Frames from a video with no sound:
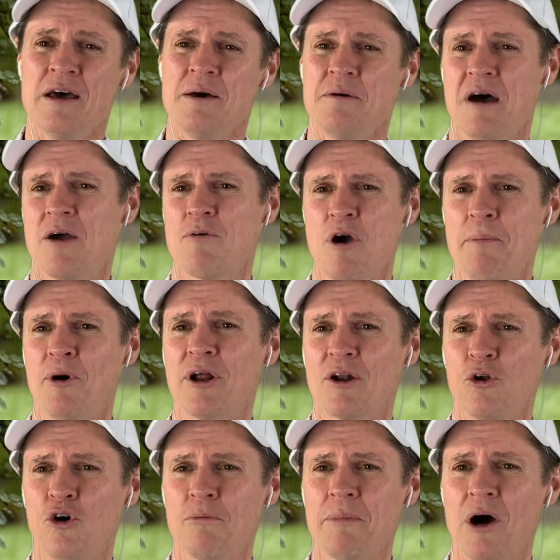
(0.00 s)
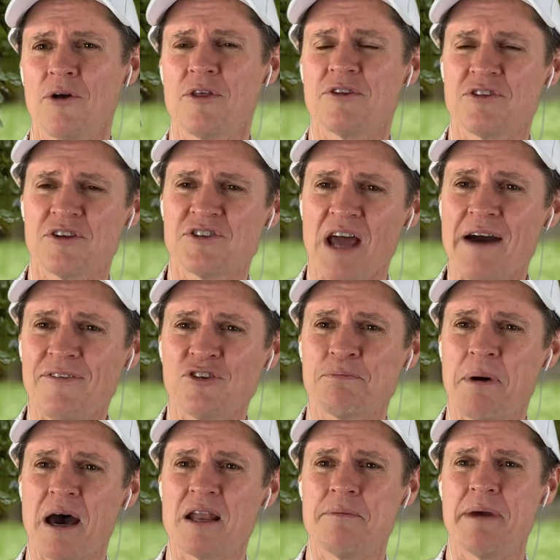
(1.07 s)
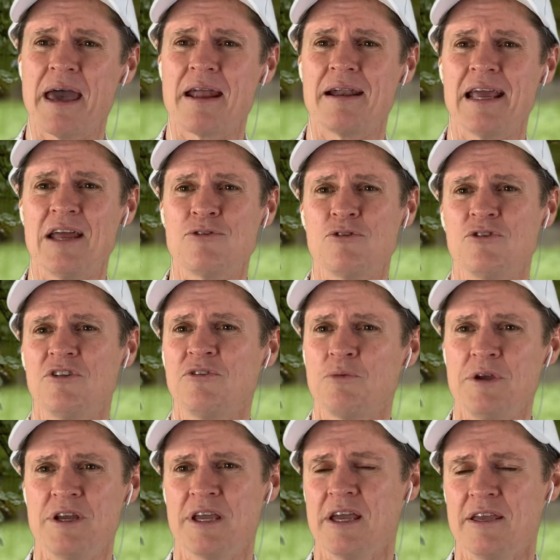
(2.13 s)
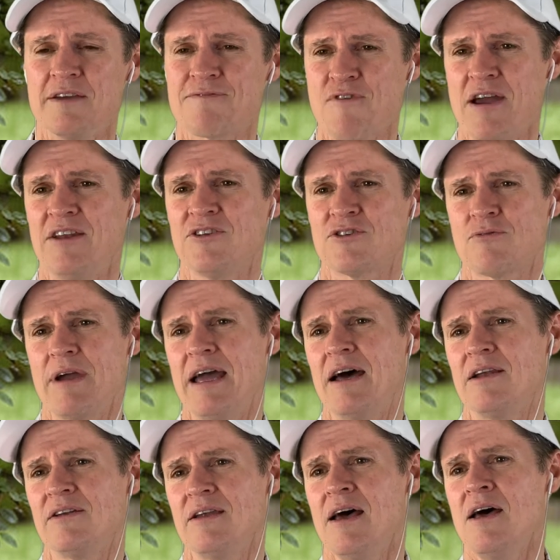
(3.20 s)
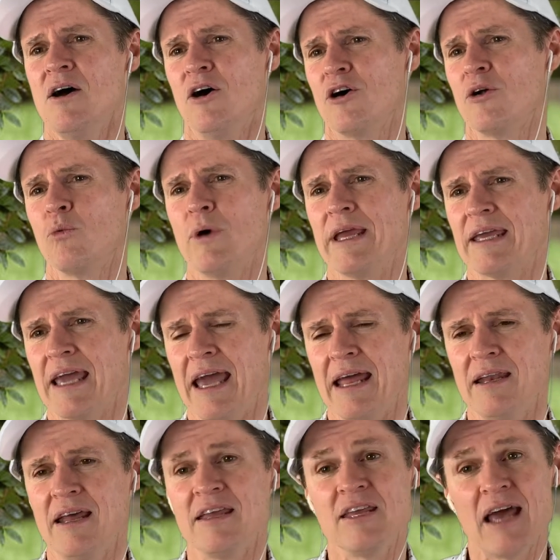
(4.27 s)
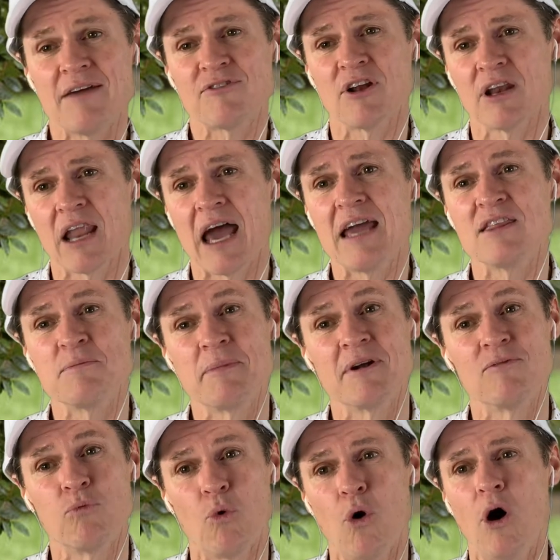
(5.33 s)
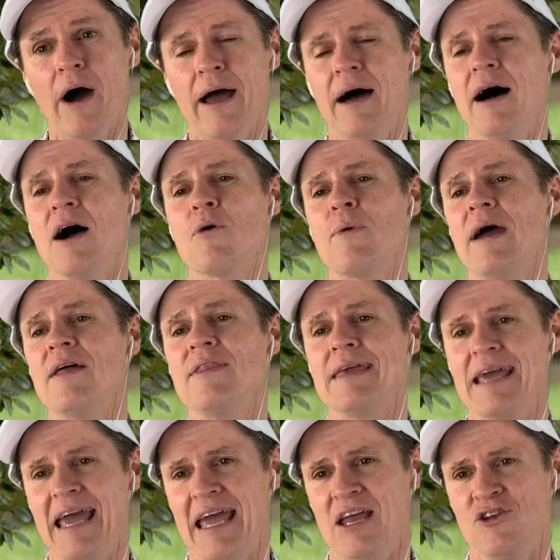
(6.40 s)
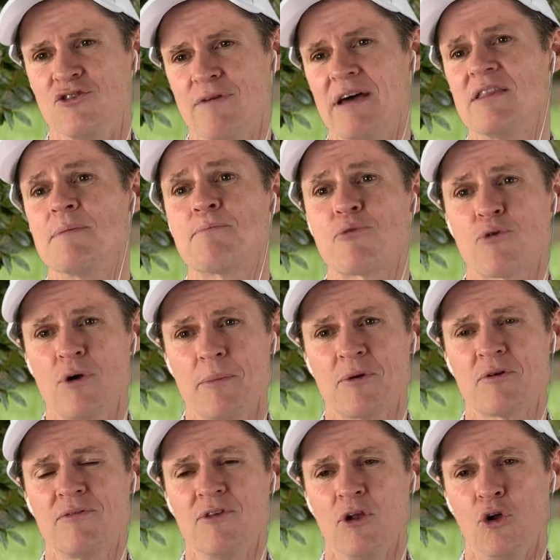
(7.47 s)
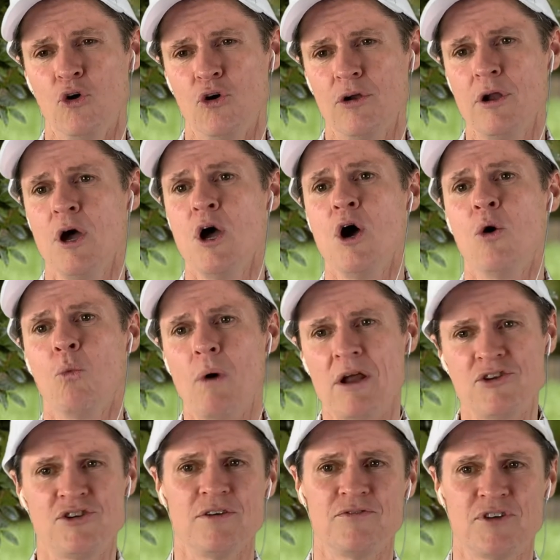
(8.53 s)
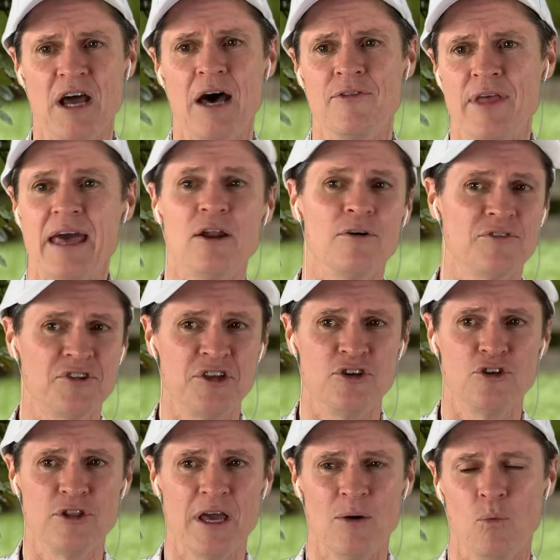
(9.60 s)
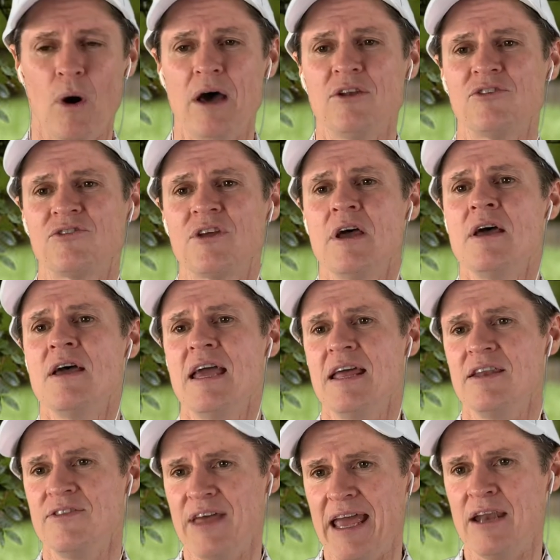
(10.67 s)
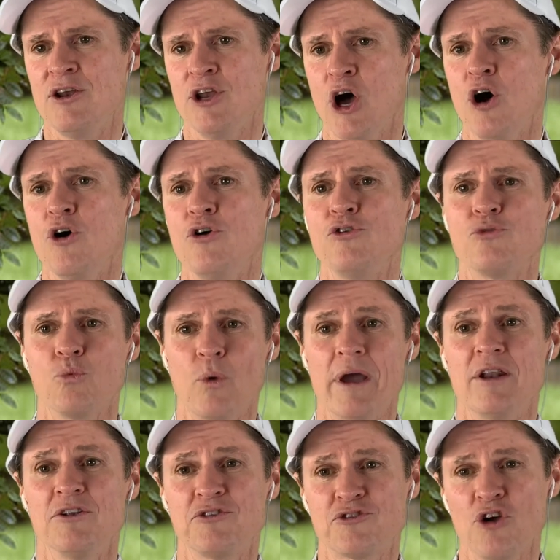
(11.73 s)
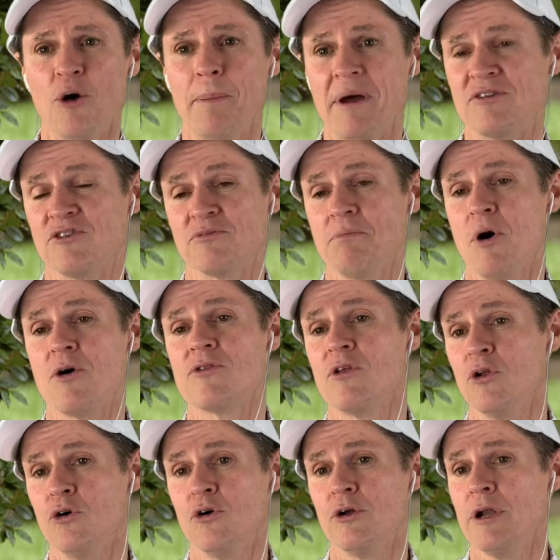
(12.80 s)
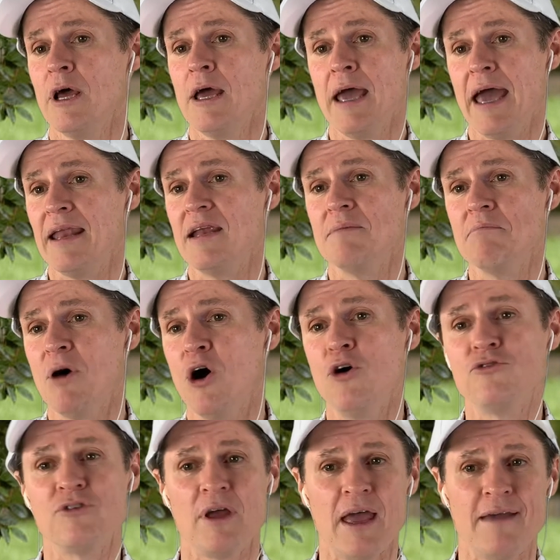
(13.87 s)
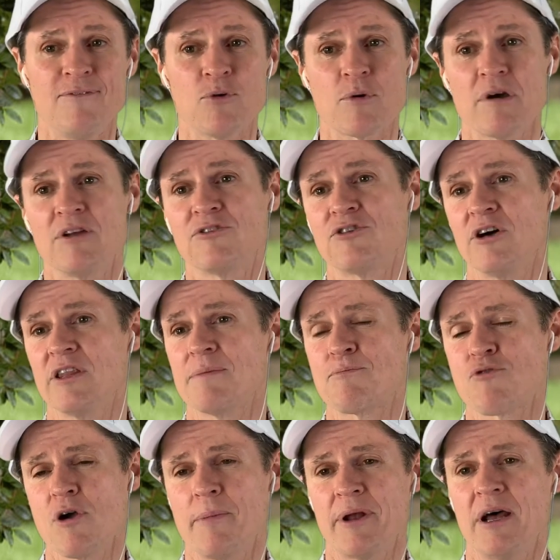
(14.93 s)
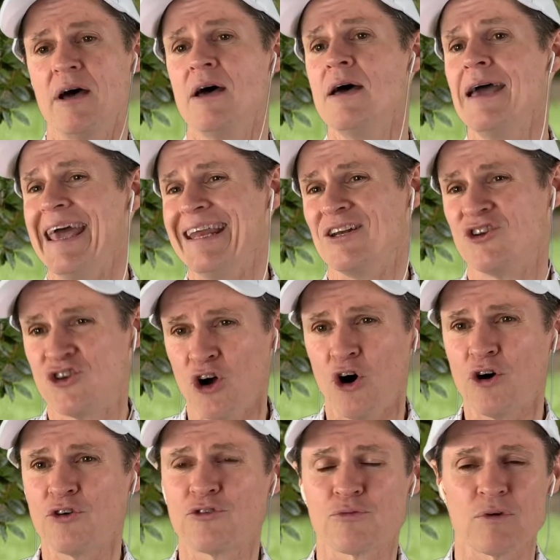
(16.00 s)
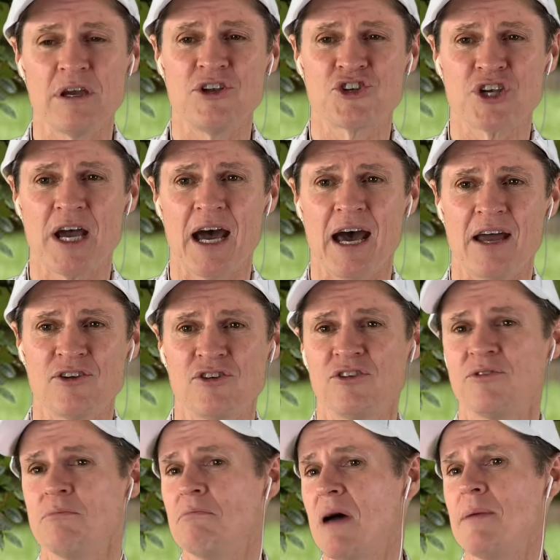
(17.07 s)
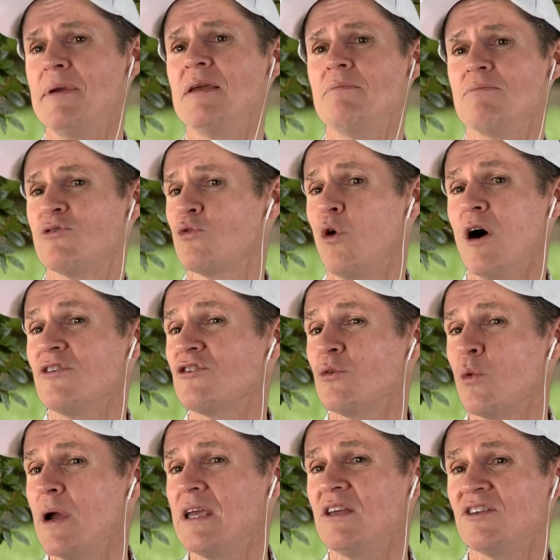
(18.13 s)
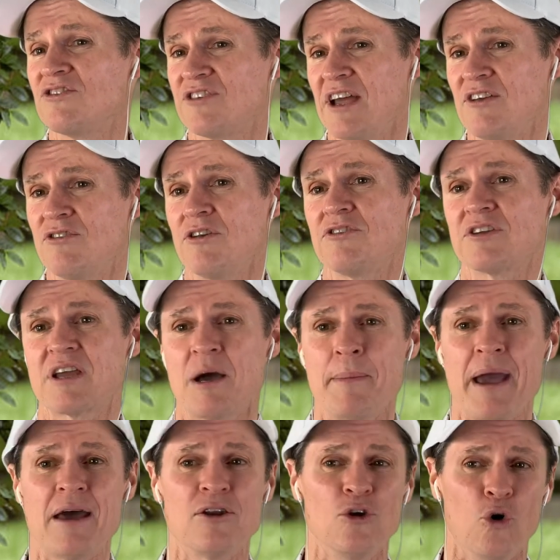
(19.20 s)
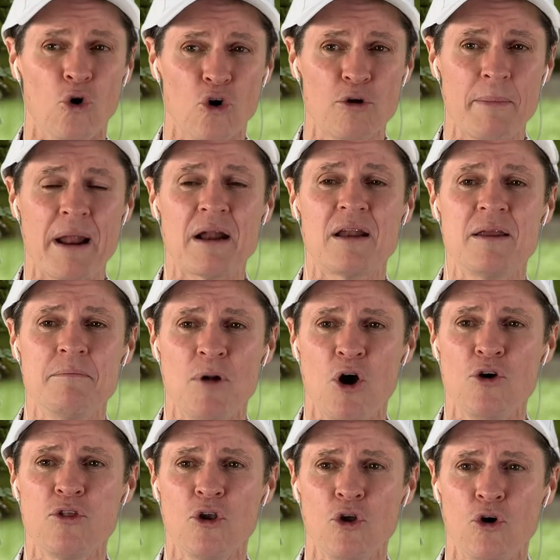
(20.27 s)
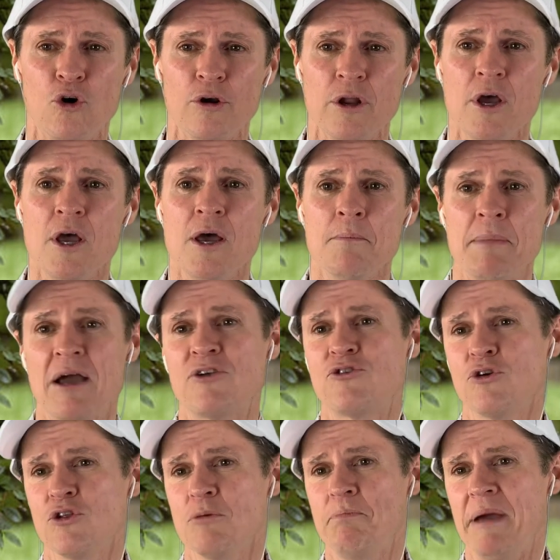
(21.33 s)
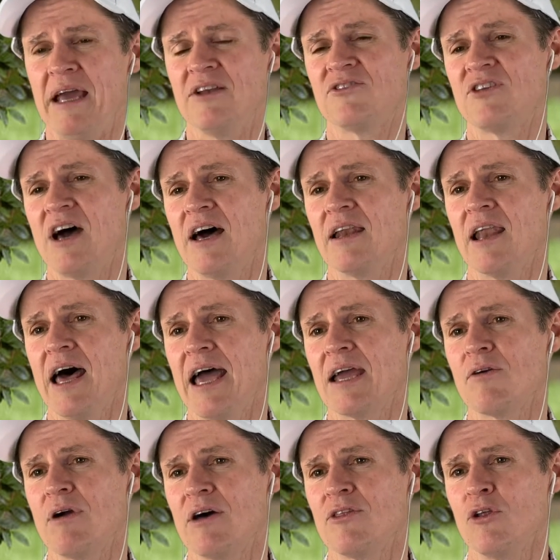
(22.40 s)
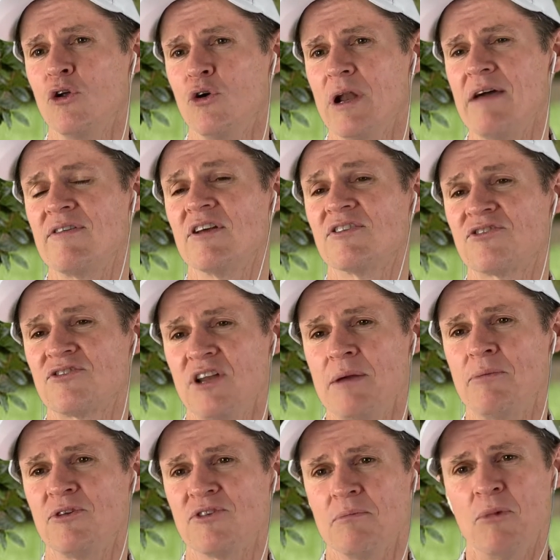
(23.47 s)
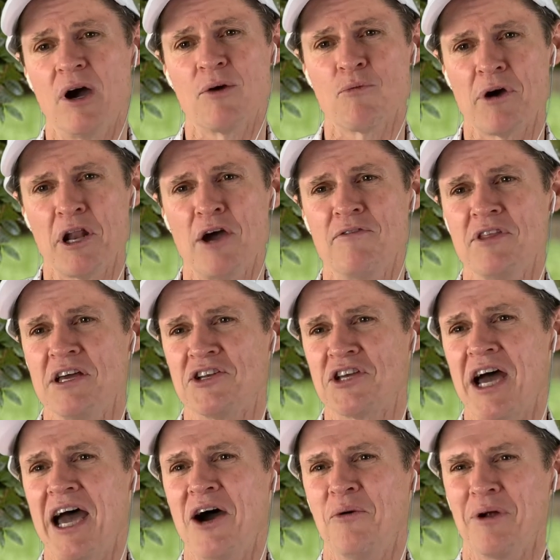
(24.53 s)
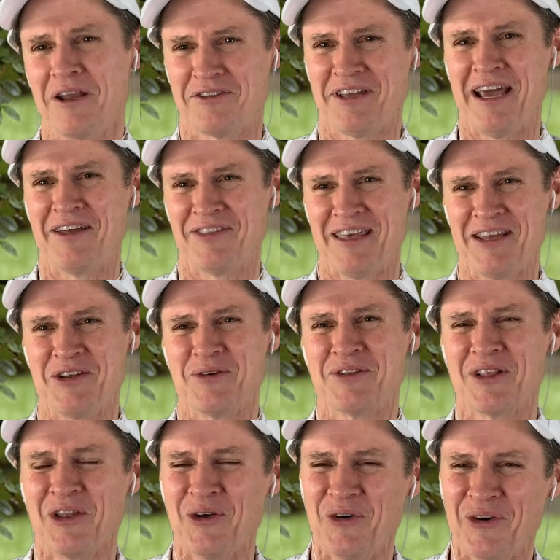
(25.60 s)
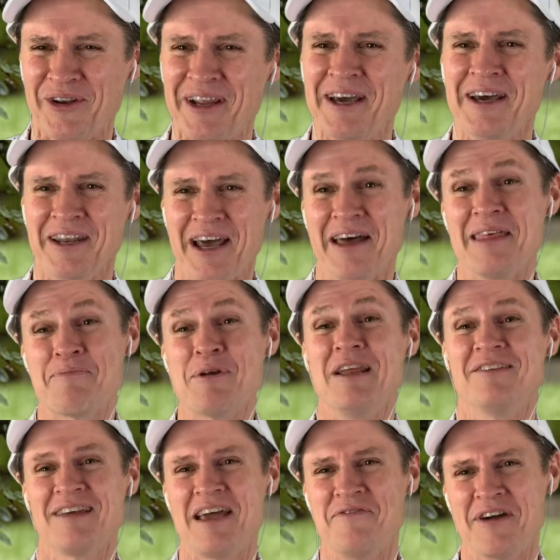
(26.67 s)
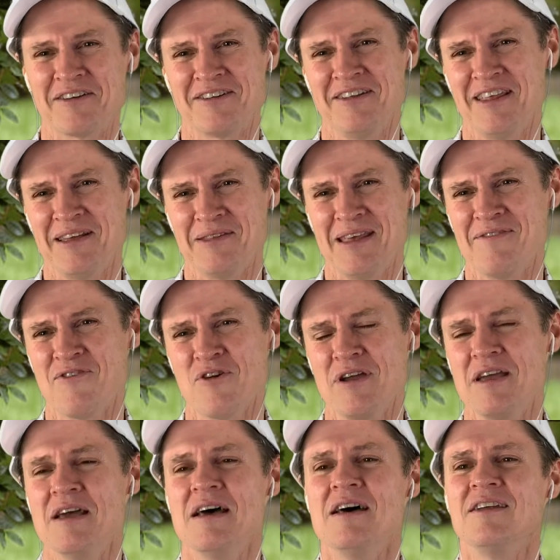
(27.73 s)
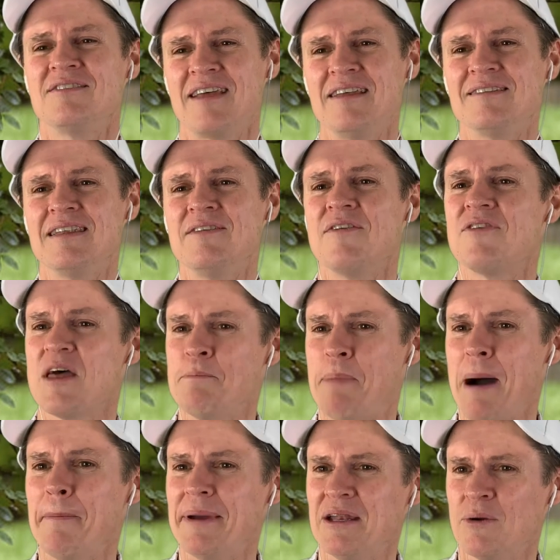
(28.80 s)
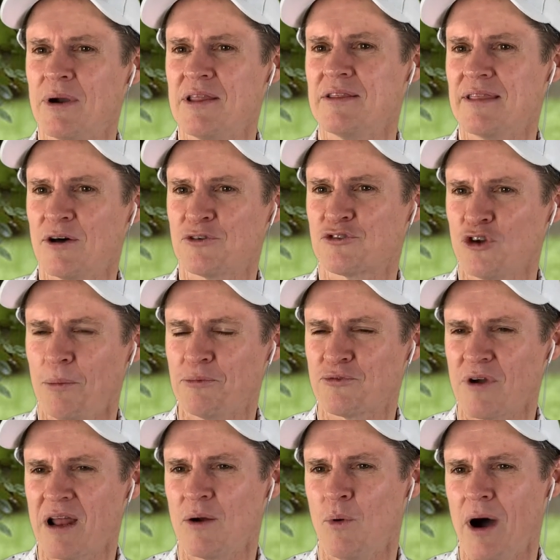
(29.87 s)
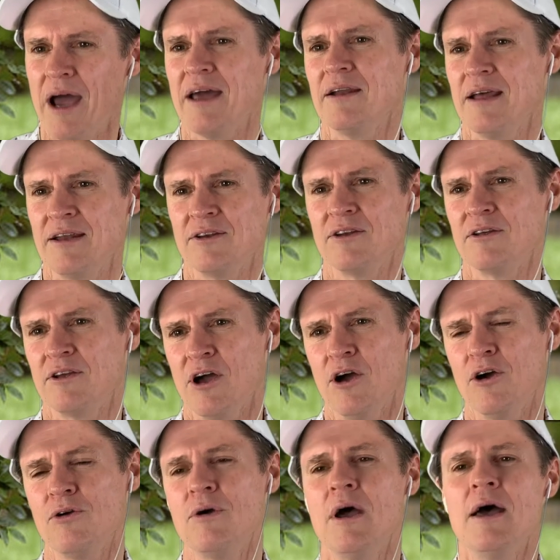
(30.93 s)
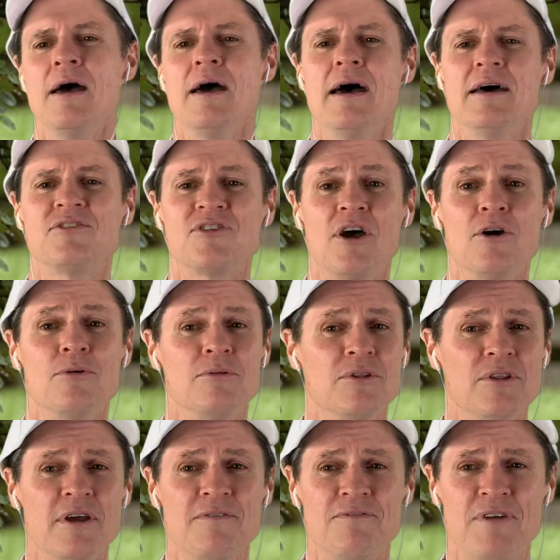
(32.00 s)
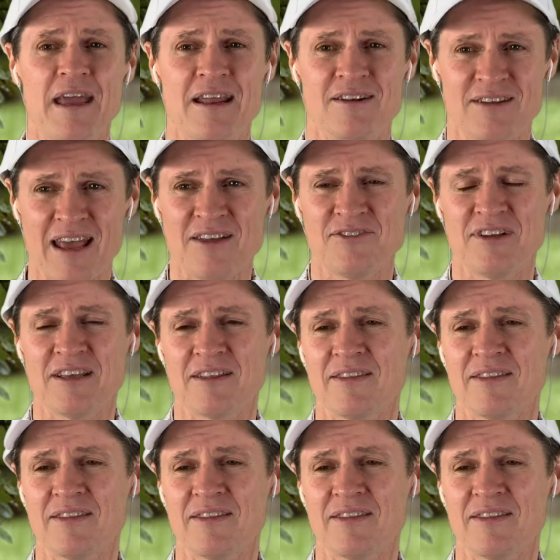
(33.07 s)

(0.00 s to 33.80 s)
A robotic lawnmower, the toughest part about it, Andrew, is this where you get your friends around on a weekend. You have to lay the bit of wire around the edge, around the perimeter of the lawn. Once you've done that, obviously you do that once, it then knows where to stop as it's mowing the lawn and it mows everywhere inside the perimeter. It docks, recharges, maybe twice a week you schedule it to come out and automatically mow the lawn. Make sure the pets aren't laying around the lawn having a sleep because it might run over their tail while it's out there doing the lawn. No, they're pretty safe actually. They're very sensitive. If they bump into anything, they'll stop straight away and go. So they're fantastic.